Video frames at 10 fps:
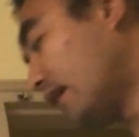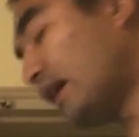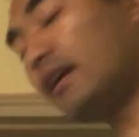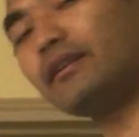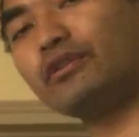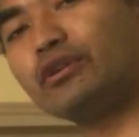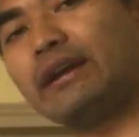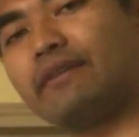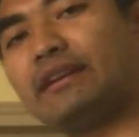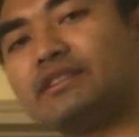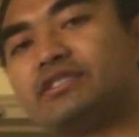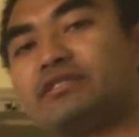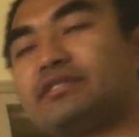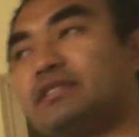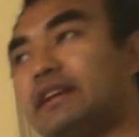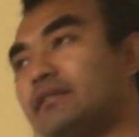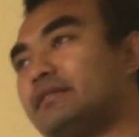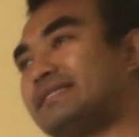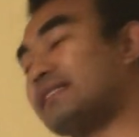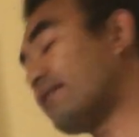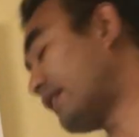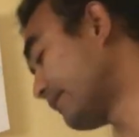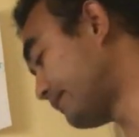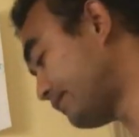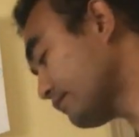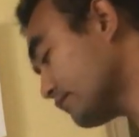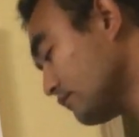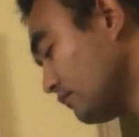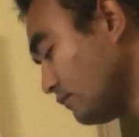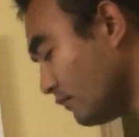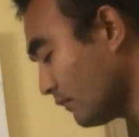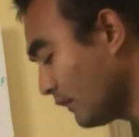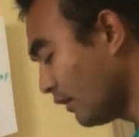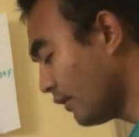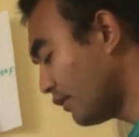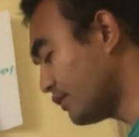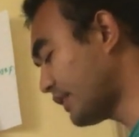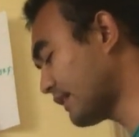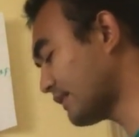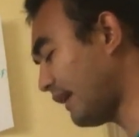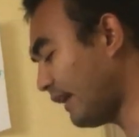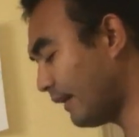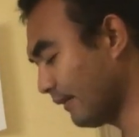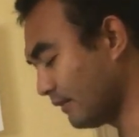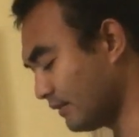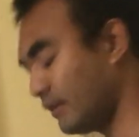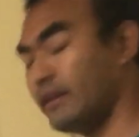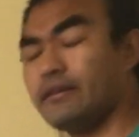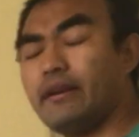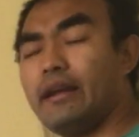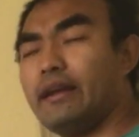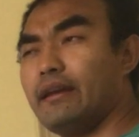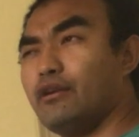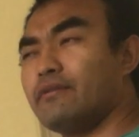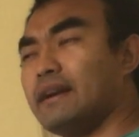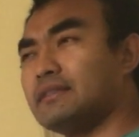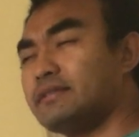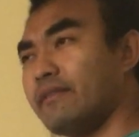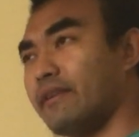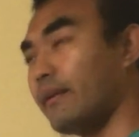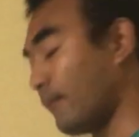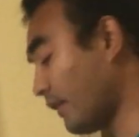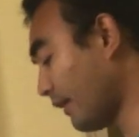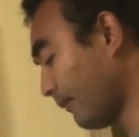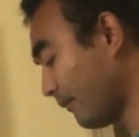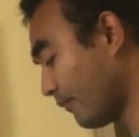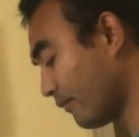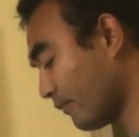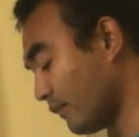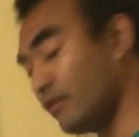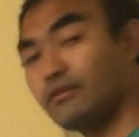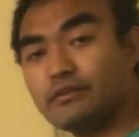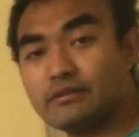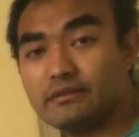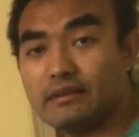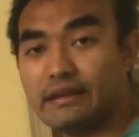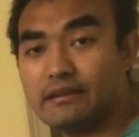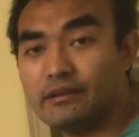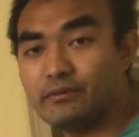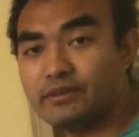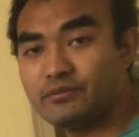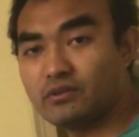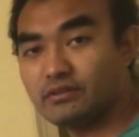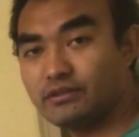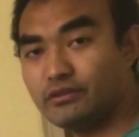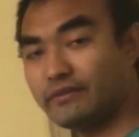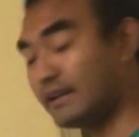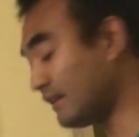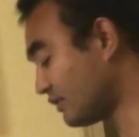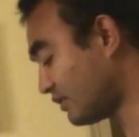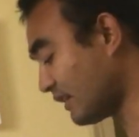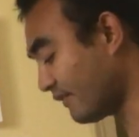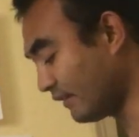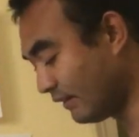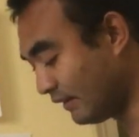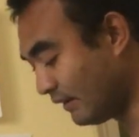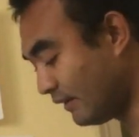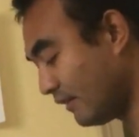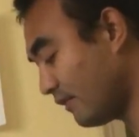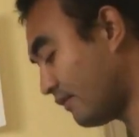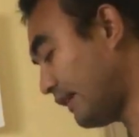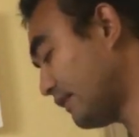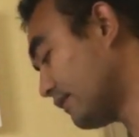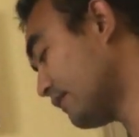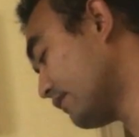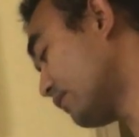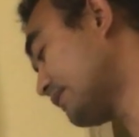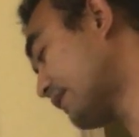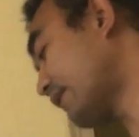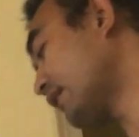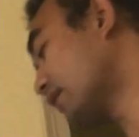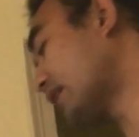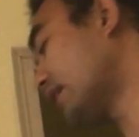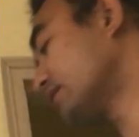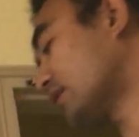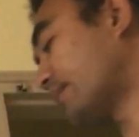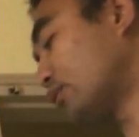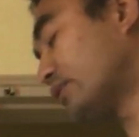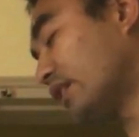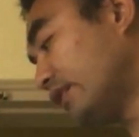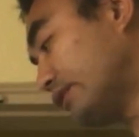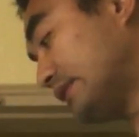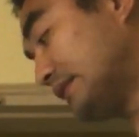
And you have English letter 7. You check A, the letter A, you find 7. Okay, you know some structure, you find English 7, right? Or 7 and line on top, and you tell